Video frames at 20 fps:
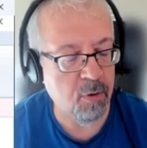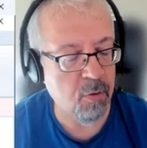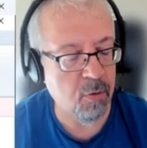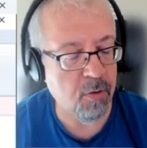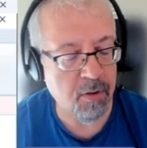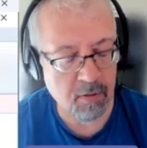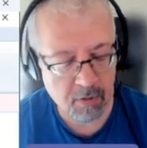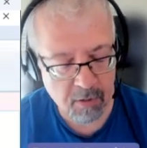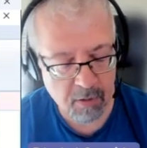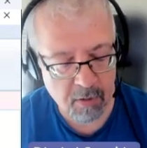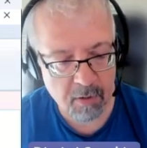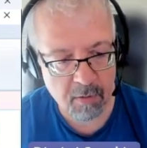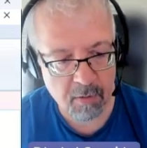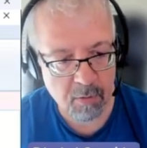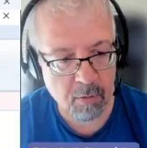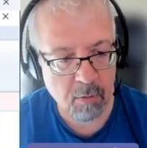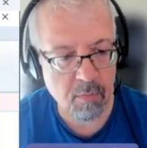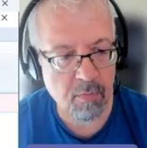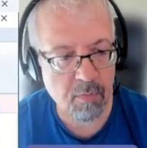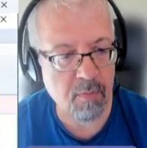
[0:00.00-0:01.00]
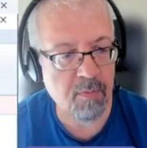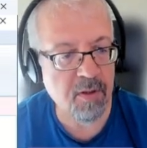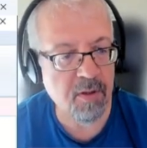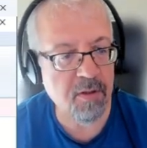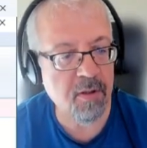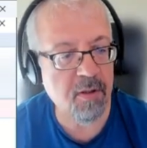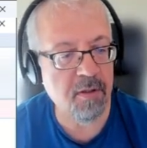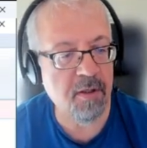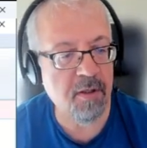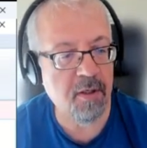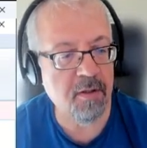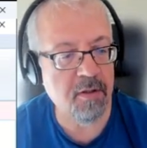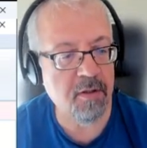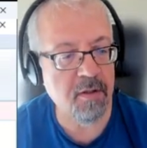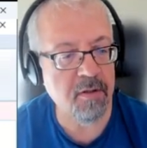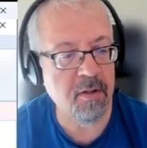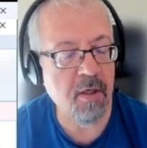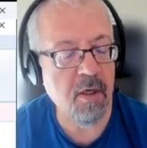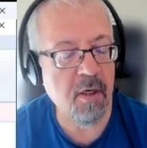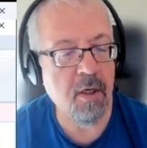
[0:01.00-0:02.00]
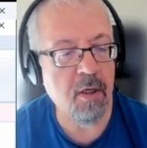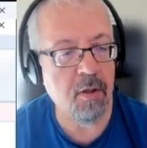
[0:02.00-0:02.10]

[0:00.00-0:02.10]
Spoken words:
You can create your own meta connectors.